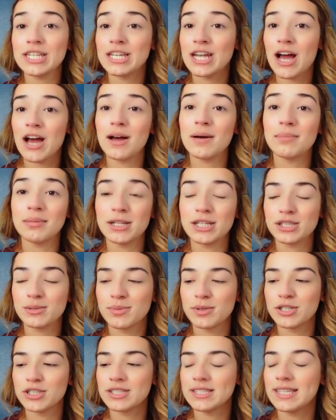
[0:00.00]
not a blush
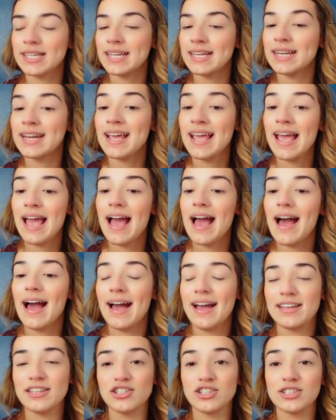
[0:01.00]
person.
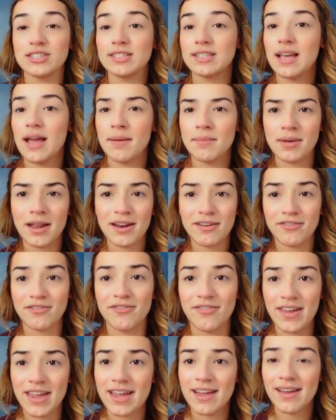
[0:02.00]
I'm not a
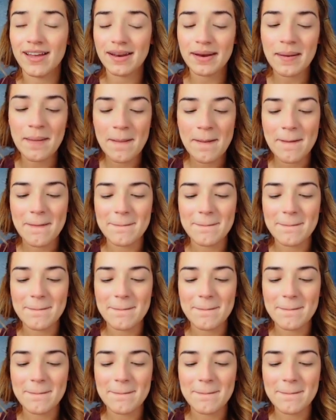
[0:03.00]
fan.